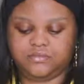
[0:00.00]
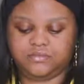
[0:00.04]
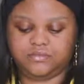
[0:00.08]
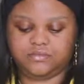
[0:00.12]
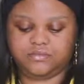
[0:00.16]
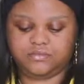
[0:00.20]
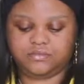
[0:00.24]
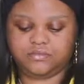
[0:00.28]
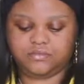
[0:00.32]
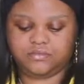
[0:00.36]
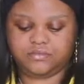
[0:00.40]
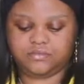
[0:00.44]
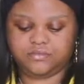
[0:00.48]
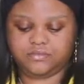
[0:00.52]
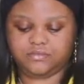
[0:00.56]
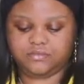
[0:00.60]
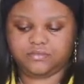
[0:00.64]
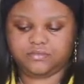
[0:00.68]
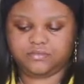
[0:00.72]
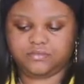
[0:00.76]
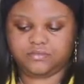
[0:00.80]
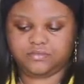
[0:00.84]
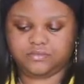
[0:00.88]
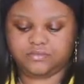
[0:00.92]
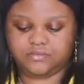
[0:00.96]

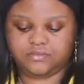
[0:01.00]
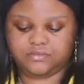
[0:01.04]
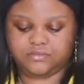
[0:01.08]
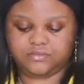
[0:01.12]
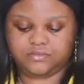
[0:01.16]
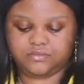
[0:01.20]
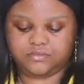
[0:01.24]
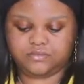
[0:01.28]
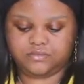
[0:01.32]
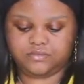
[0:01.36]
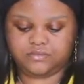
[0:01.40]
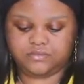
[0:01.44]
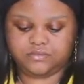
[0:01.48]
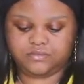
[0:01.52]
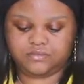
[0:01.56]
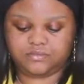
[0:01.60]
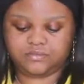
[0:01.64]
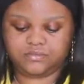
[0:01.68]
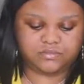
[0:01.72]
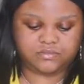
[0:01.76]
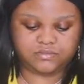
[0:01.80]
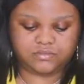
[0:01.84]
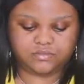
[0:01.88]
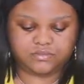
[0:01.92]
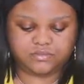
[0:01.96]

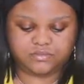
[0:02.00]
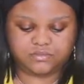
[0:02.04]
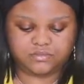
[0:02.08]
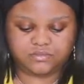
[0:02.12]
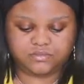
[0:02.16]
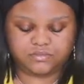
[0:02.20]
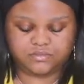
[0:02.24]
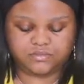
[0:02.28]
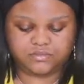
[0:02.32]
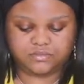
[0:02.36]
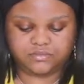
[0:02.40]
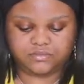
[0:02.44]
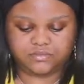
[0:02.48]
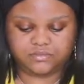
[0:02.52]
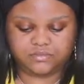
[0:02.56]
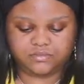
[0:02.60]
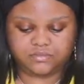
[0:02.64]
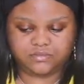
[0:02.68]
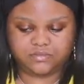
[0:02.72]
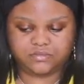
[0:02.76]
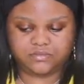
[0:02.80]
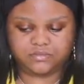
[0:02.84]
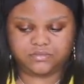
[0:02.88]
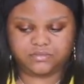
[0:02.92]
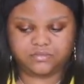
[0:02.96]

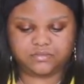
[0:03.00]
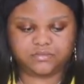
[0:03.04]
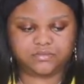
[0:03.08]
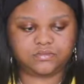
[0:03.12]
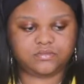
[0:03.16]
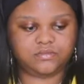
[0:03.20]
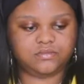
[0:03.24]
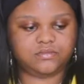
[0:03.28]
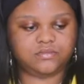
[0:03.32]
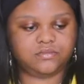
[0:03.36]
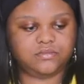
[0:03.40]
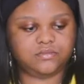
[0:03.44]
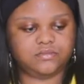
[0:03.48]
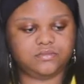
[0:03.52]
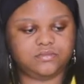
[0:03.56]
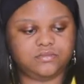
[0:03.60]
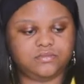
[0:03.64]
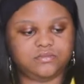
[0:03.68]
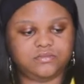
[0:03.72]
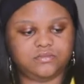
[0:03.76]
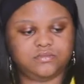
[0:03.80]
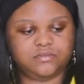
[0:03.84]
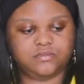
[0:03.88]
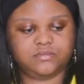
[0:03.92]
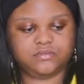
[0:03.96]

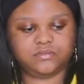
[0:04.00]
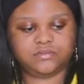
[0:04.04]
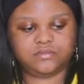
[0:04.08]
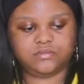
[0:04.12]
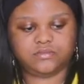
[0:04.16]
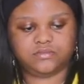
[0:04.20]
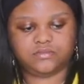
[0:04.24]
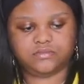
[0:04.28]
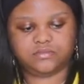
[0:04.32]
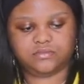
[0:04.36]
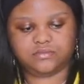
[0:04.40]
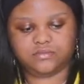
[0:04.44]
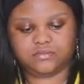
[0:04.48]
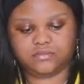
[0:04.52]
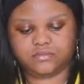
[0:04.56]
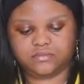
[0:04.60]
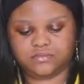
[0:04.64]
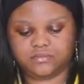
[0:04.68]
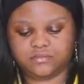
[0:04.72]
No words are spoken by the person on screen.